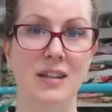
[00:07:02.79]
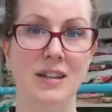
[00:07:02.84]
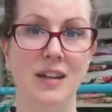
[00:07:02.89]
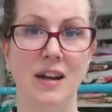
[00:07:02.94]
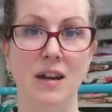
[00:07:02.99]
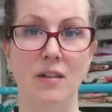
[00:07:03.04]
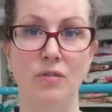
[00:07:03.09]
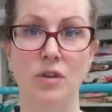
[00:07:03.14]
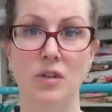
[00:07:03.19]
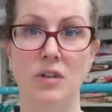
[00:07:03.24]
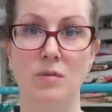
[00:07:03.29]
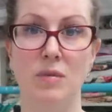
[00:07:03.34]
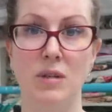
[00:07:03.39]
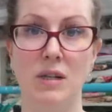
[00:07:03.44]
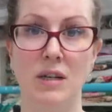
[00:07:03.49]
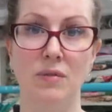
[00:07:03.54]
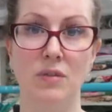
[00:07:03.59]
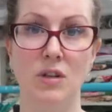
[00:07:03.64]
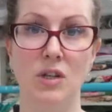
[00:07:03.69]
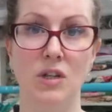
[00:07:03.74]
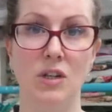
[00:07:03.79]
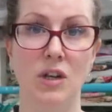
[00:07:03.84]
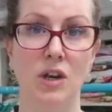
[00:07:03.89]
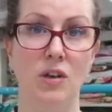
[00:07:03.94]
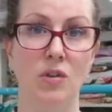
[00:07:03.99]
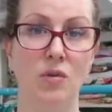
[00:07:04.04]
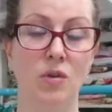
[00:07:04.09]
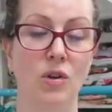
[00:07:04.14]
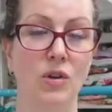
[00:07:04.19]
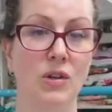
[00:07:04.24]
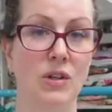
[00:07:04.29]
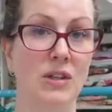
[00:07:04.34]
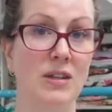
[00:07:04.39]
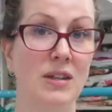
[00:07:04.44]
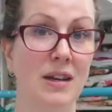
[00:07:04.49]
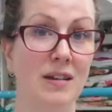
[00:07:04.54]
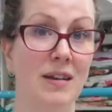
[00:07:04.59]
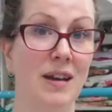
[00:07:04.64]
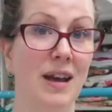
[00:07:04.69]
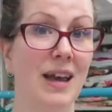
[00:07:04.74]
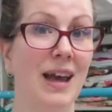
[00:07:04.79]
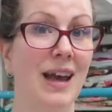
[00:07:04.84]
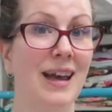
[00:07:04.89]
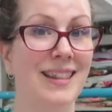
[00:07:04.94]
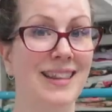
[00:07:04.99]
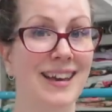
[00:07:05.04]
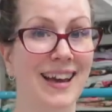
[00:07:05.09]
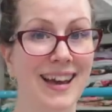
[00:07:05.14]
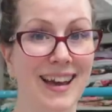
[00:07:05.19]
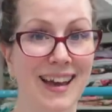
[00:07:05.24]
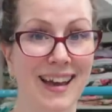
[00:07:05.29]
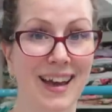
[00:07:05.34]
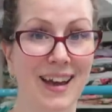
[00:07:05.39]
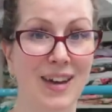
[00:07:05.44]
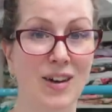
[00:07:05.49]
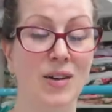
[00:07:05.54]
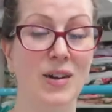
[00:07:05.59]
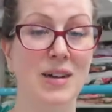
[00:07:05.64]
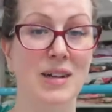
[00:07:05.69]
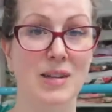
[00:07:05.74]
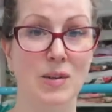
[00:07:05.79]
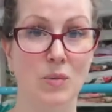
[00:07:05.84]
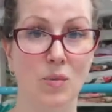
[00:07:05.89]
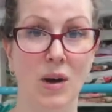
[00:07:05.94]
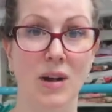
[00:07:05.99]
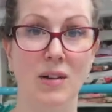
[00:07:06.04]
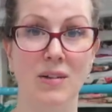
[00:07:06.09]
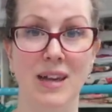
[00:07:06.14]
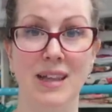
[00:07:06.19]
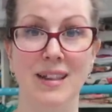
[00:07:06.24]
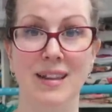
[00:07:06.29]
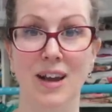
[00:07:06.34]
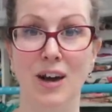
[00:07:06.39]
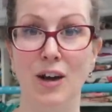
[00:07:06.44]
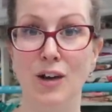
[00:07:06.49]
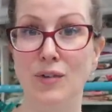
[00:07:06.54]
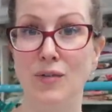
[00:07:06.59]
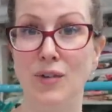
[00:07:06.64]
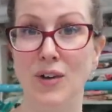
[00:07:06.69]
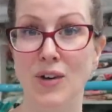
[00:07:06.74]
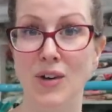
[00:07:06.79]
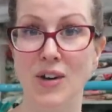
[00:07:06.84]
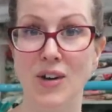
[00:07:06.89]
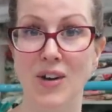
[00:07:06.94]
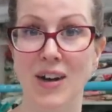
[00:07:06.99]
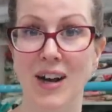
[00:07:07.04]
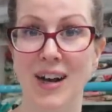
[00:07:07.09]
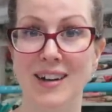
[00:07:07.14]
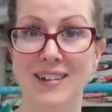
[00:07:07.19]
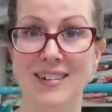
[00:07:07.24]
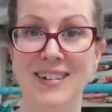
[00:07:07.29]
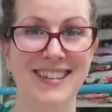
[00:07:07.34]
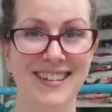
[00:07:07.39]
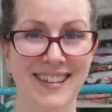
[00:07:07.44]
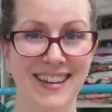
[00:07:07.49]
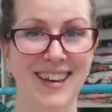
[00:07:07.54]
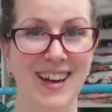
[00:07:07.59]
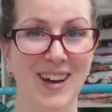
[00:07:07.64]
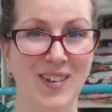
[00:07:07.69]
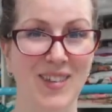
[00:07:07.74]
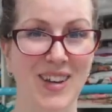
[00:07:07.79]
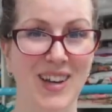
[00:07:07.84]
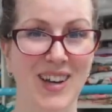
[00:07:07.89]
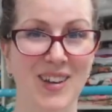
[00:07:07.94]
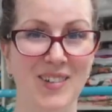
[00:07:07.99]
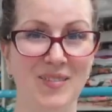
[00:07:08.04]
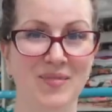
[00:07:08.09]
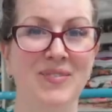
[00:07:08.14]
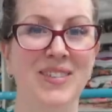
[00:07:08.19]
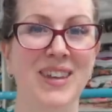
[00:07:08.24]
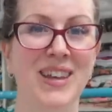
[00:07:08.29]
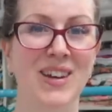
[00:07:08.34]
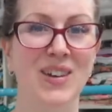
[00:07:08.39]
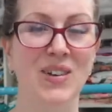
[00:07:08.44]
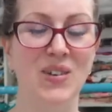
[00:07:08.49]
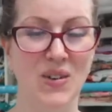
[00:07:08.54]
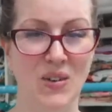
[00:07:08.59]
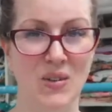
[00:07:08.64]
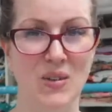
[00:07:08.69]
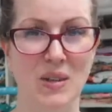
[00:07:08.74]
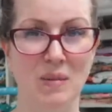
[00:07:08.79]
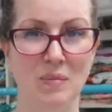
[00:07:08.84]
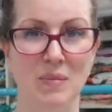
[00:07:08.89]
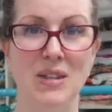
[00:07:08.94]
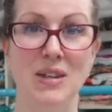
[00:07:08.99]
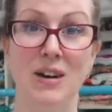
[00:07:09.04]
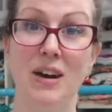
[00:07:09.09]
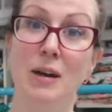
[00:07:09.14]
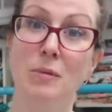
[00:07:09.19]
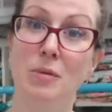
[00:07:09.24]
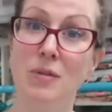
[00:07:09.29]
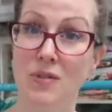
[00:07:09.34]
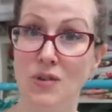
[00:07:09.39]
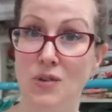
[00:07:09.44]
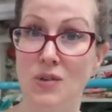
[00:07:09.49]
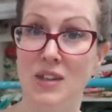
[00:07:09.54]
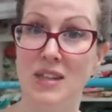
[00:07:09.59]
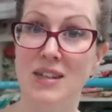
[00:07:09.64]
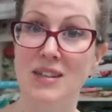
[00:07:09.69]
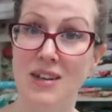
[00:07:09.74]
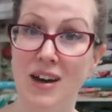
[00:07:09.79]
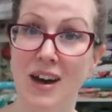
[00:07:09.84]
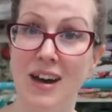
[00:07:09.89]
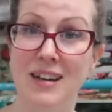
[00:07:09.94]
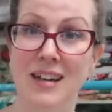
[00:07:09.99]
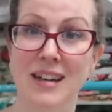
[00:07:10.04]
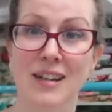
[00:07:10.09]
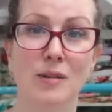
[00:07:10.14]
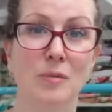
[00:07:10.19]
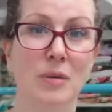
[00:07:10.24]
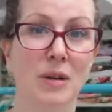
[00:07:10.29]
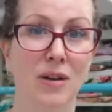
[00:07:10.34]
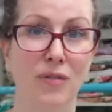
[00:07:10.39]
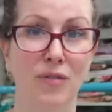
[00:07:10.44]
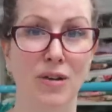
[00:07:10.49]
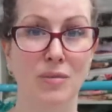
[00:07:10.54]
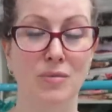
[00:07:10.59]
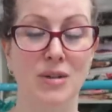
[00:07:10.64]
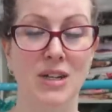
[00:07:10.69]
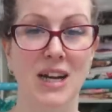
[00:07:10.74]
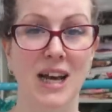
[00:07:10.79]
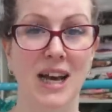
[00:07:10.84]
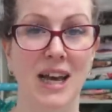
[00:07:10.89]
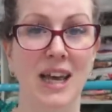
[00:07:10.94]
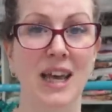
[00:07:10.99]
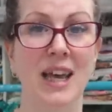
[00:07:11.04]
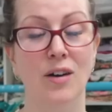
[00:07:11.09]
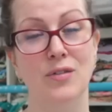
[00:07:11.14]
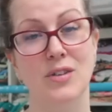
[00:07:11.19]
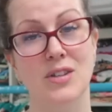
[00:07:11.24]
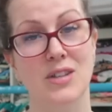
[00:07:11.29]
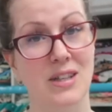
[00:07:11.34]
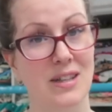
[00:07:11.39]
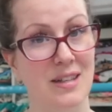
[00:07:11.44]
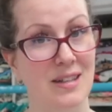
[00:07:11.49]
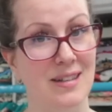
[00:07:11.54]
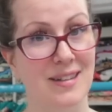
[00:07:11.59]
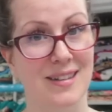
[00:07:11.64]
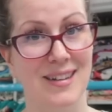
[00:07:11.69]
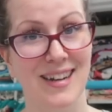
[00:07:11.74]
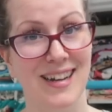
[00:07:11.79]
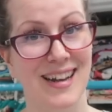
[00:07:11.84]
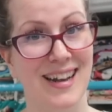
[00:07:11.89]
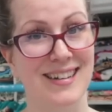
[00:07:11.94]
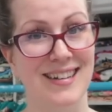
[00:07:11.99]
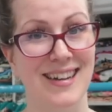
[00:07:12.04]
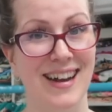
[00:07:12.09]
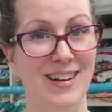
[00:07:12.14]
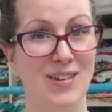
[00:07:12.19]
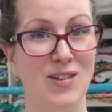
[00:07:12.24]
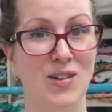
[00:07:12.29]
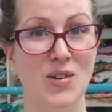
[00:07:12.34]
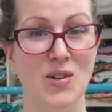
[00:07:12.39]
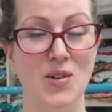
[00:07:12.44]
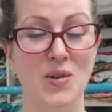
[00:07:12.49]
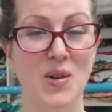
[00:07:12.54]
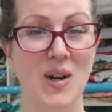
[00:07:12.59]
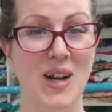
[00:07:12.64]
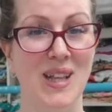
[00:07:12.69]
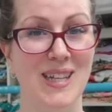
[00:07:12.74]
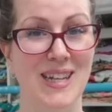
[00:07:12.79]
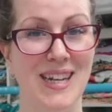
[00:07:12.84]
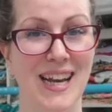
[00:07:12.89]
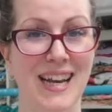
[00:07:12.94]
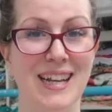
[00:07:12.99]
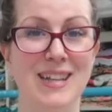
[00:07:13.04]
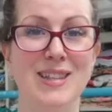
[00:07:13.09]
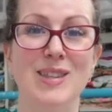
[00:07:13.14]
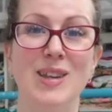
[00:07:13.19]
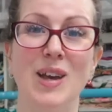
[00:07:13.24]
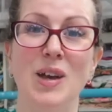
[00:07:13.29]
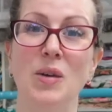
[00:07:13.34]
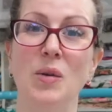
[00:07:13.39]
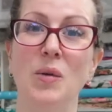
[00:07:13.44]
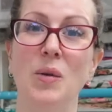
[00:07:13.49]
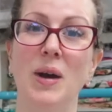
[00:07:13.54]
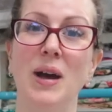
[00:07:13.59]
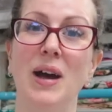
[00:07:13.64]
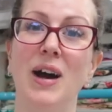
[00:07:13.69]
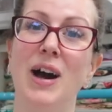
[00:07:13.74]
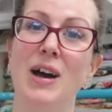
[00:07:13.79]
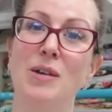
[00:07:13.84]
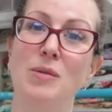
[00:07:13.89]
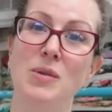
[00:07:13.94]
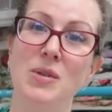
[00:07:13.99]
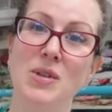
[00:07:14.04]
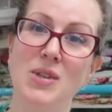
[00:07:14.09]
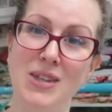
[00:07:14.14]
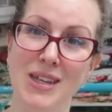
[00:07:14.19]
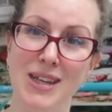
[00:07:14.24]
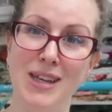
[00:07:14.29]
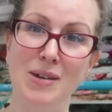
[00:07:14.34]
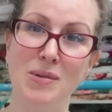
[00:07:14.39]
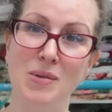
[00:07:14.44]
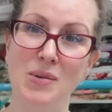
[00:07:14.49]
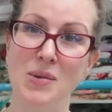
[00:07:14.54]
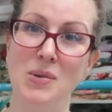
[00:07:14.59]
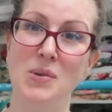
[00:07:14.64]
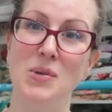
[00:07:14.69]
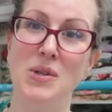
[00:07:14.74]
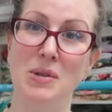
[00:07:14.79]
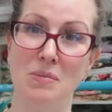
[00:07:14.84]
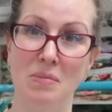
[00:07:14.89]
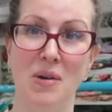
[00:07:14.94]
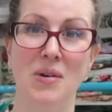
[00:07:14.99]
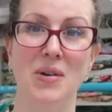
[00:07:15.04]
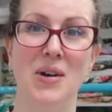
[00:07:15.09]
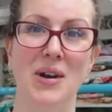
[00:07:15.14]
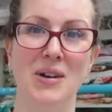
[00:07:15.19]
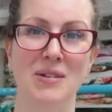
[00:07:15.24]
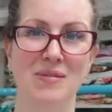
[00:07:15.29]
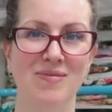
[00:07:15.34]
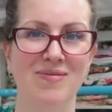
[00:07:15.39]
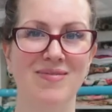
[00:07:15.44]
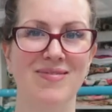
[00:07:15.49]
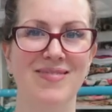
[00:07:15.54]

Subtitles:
And then I've got some stuff to sew on Sunday at the hangout as well. Get the overlocker out, see how we go. Awesome. So I hope you've enjoyed the tiny little bit I filmed today. Obviously this is going to get tacked on to another day, so I will see you all tomorrow.